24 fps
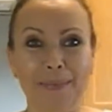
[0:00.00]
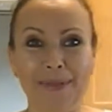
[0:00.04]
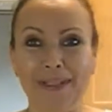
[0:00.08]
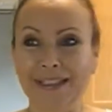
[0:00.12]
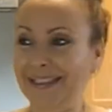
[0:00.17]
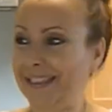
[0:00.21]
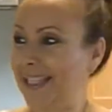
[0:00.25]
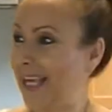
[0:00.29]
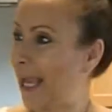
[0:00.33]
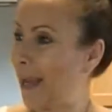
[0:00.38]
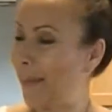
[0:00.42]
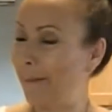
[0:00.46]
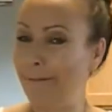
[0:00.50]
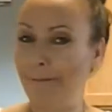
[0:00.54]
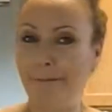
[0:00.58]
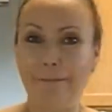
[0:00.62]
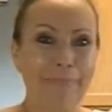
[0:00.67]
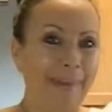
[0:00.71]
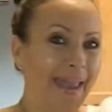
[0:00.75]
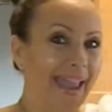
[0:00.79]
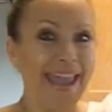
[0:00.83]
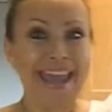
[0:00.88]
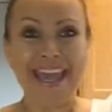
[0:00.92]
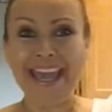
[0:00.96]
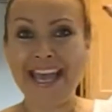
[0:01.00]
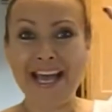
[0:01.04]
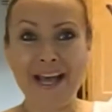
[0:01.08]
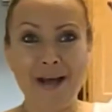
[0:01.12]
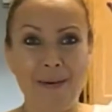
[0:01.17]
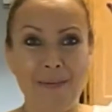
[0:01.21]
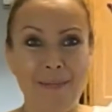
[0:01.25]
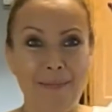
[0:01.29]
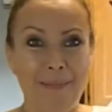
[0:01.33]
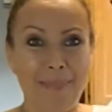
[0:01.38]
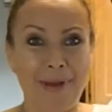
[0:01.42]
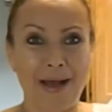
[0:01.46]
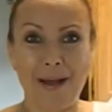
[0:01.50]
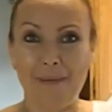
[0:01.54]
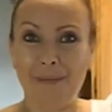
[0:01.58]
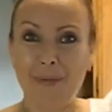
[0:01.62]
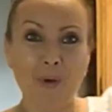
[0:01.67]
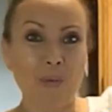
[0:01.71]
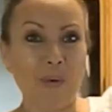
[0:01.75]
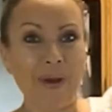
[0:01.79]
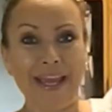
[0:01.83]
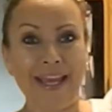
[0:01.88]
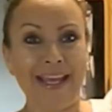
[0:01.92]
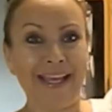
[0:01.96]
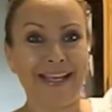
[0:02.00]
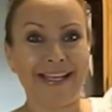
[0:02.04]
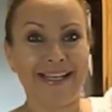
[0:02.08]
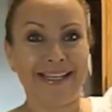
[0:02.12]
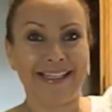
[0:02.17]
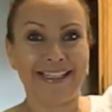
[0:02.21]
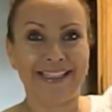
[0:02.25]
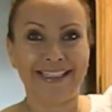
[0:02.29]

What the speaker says: It's like, bam, I'm awake.